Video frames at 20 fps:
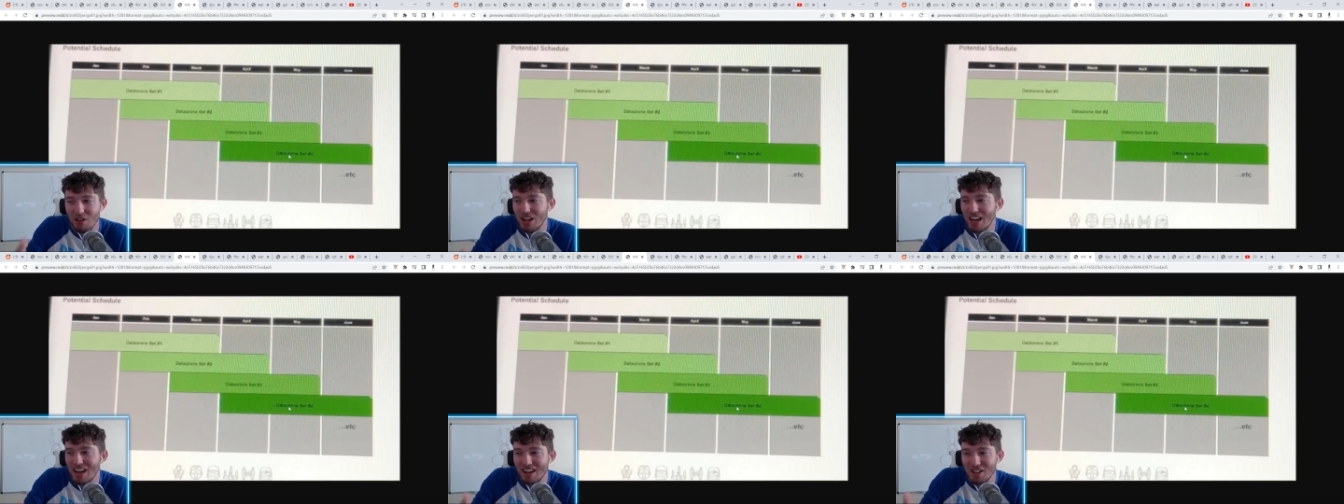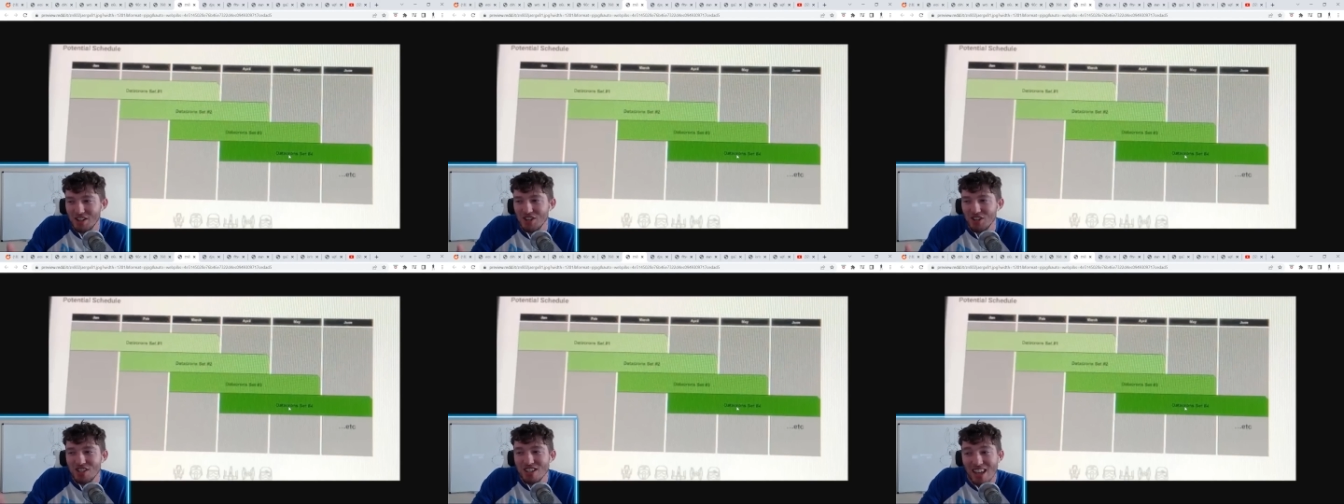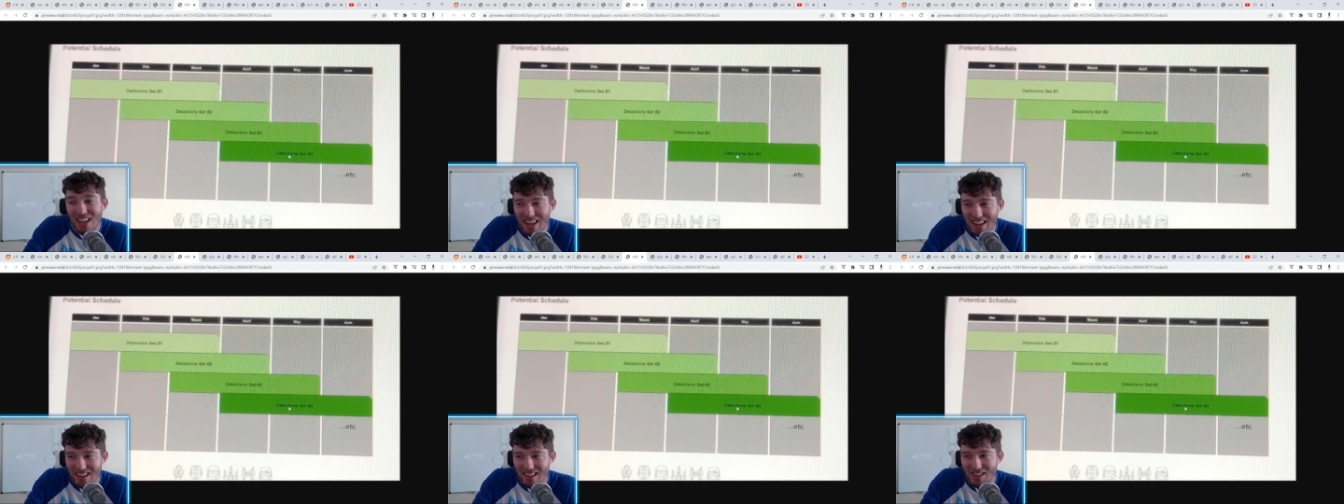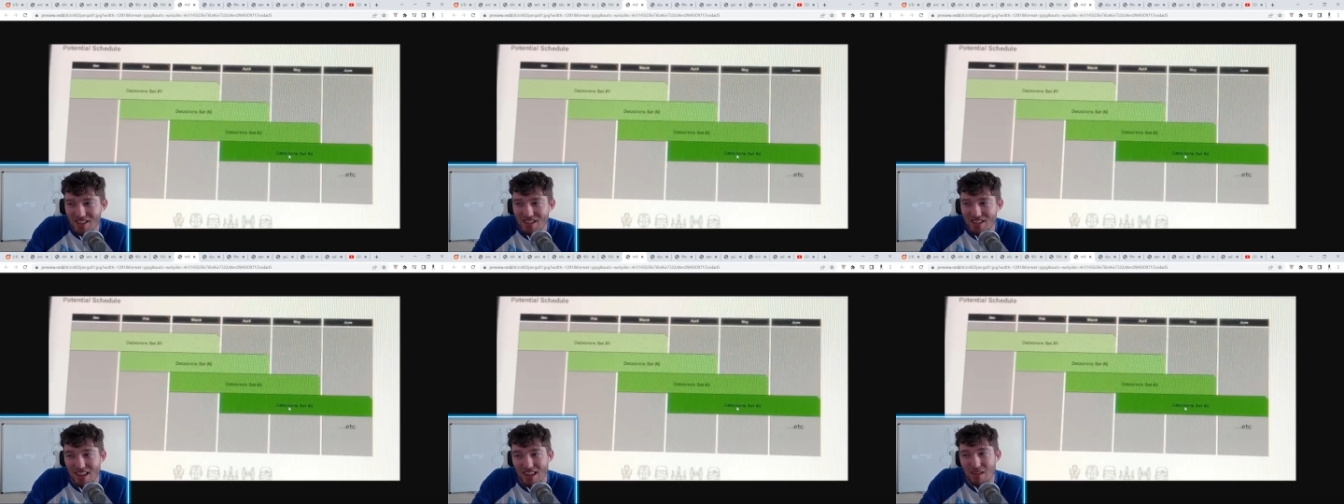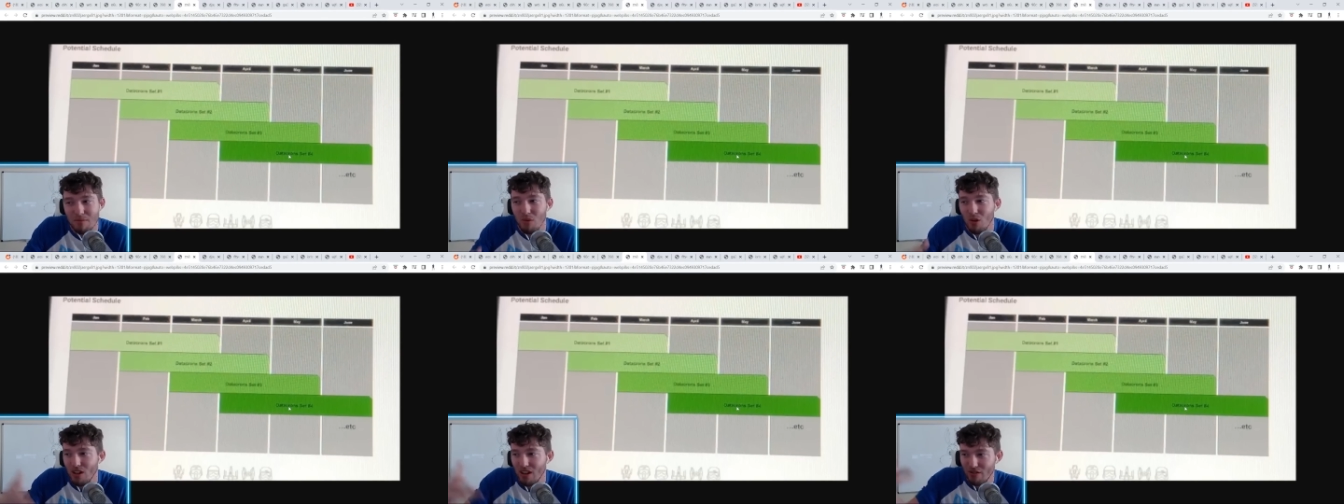You're kind of just staying the
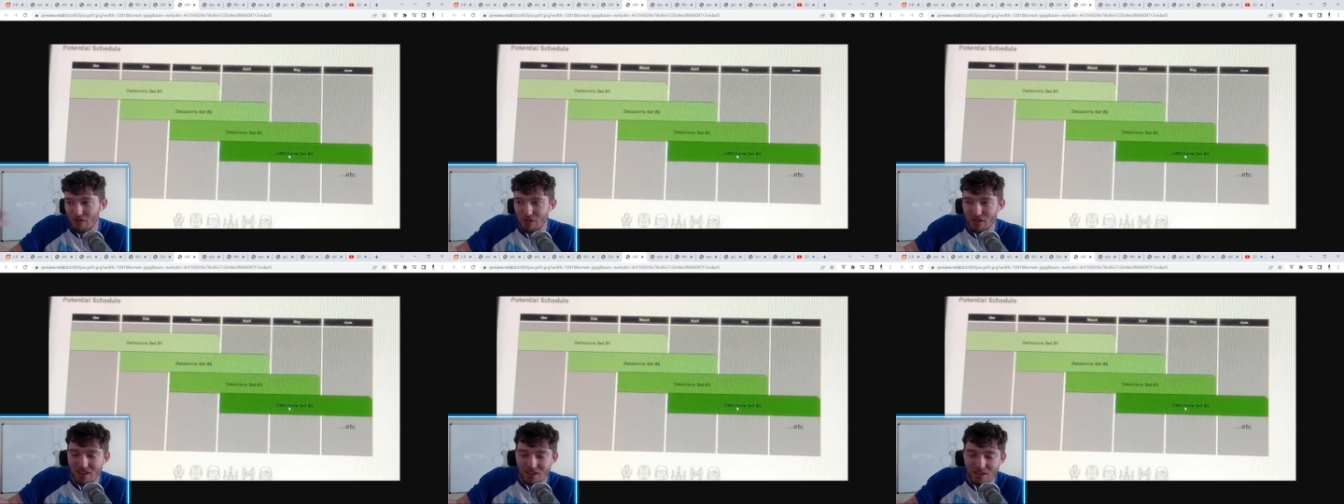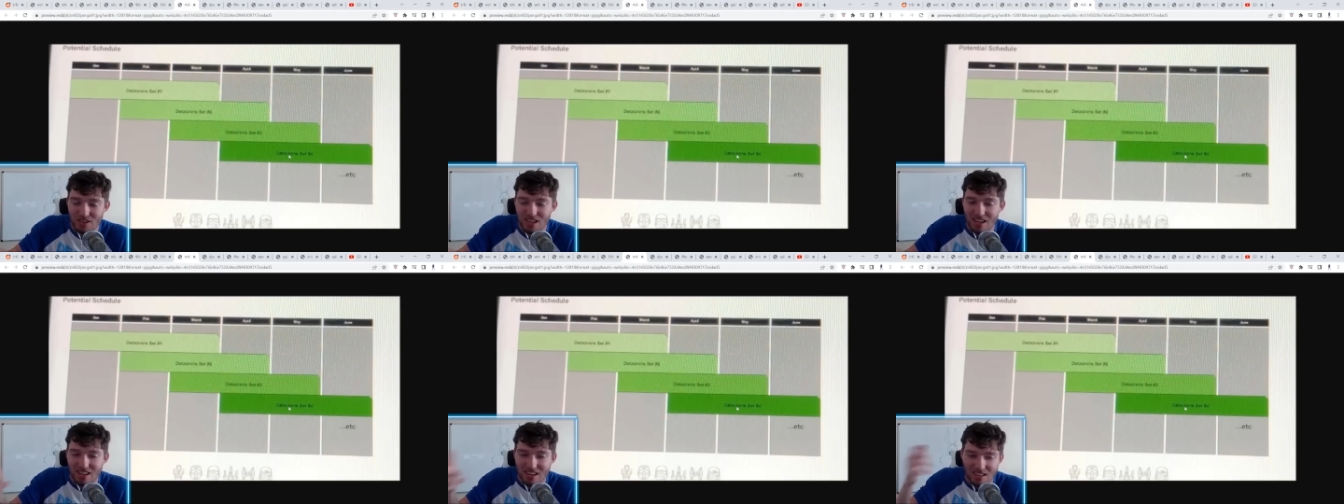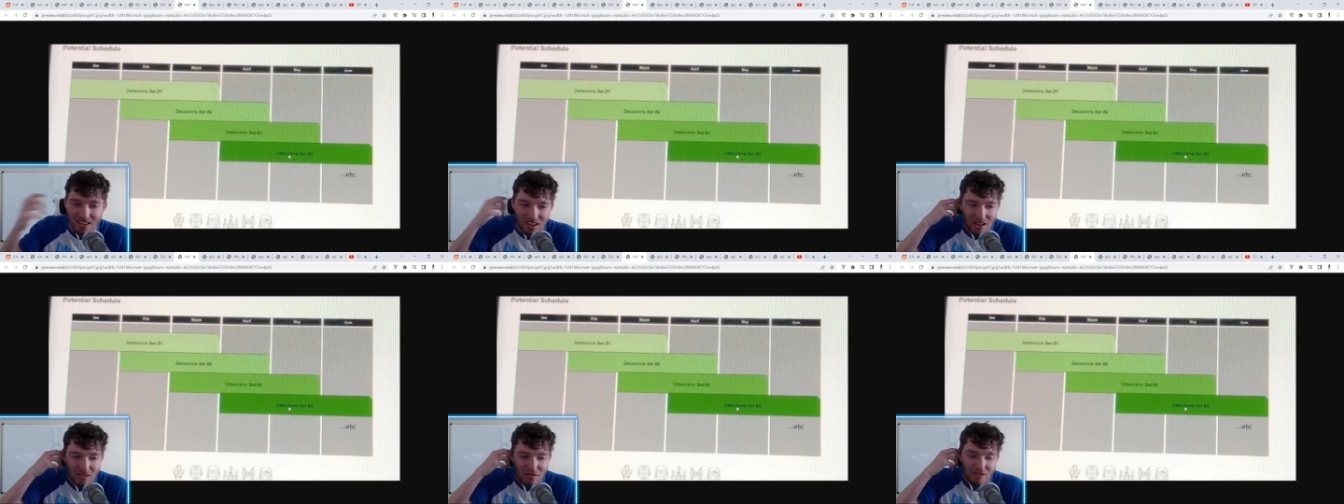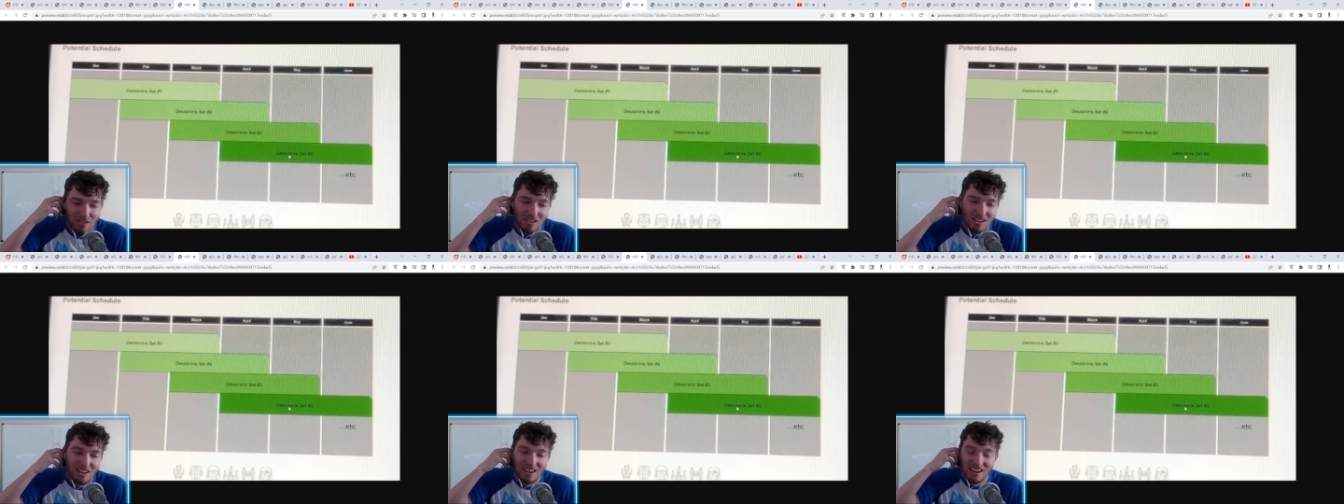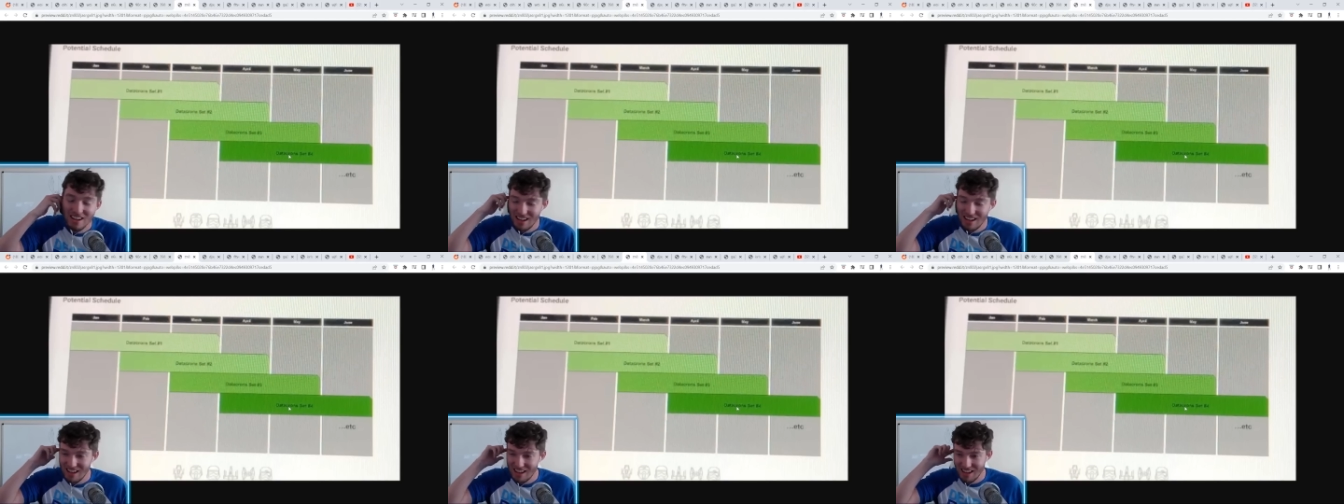same while everyone else takes off, or
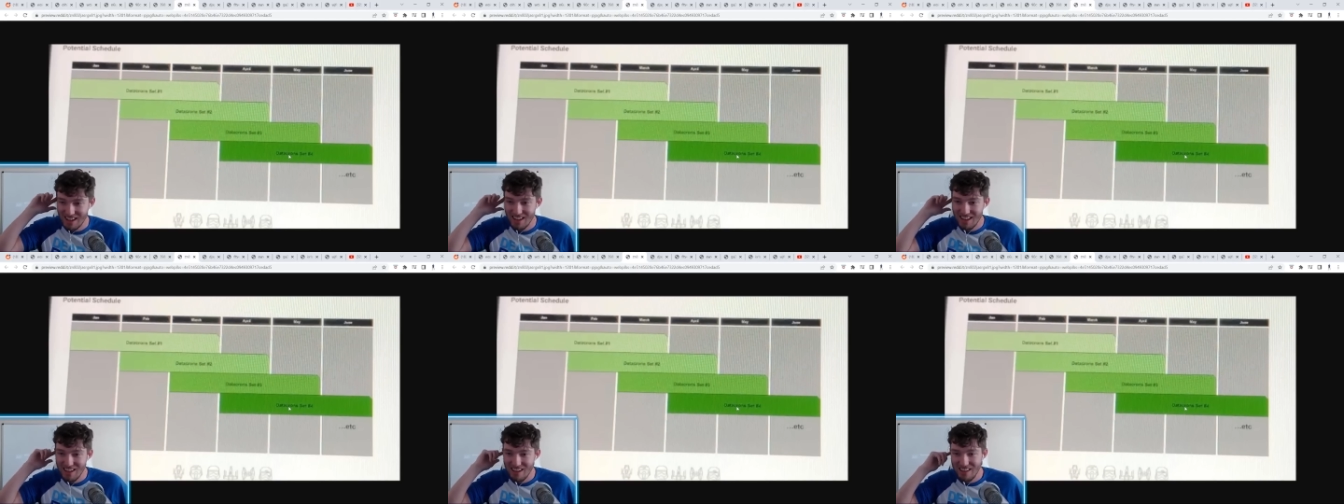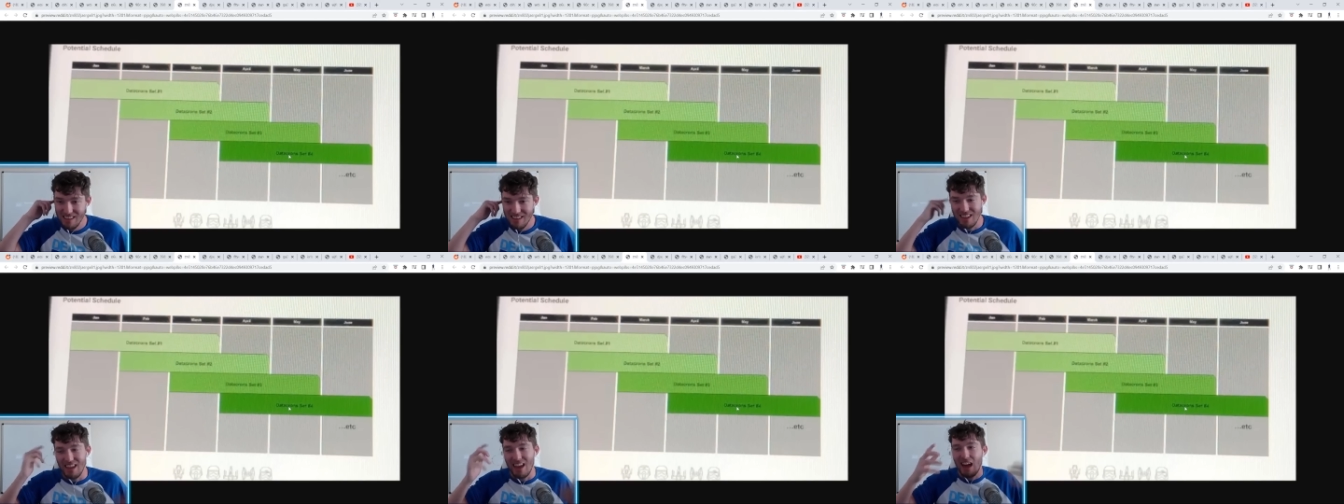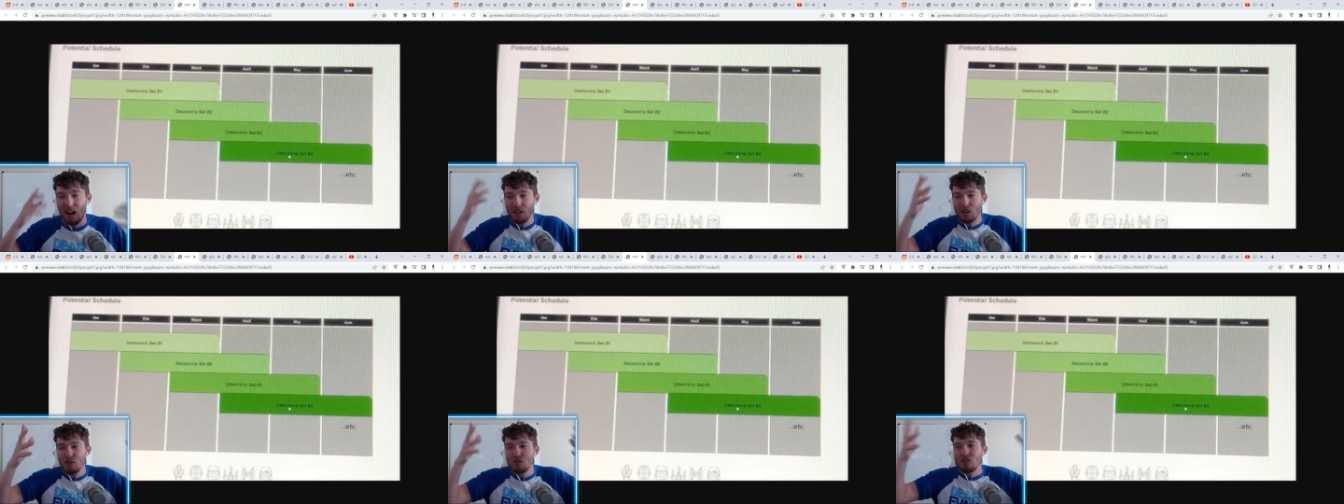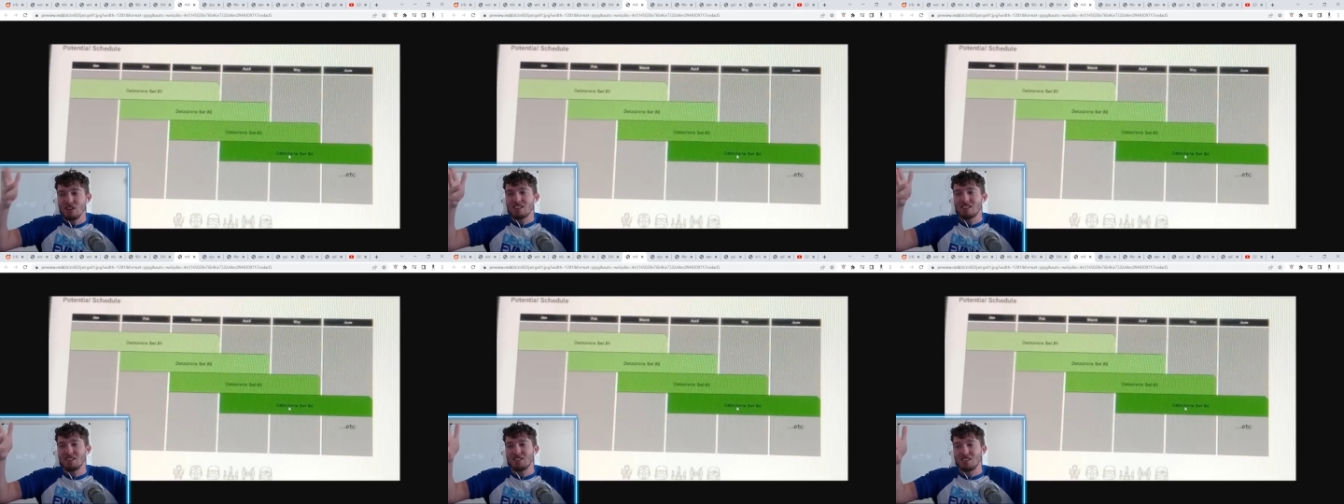like, how do you think?